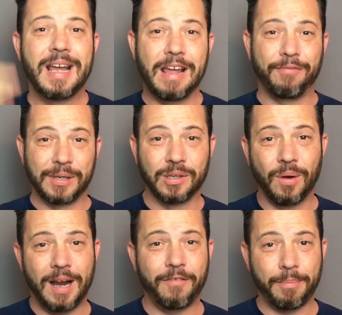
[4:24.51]
If we
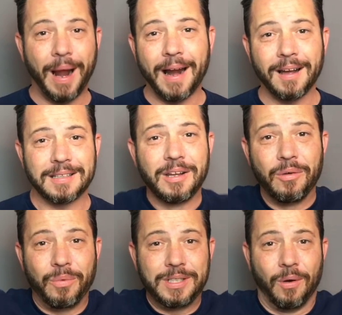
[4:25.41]
don't have the product,
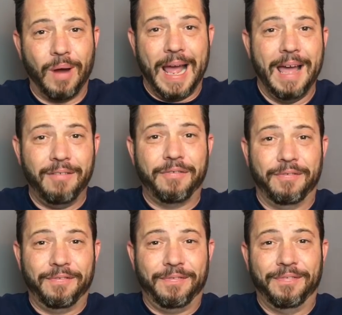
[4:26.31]
we don't
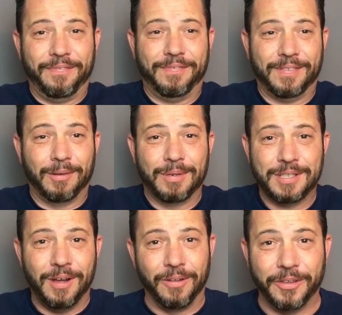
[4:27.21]
have the
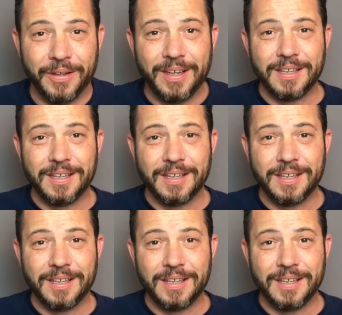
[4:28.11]
result.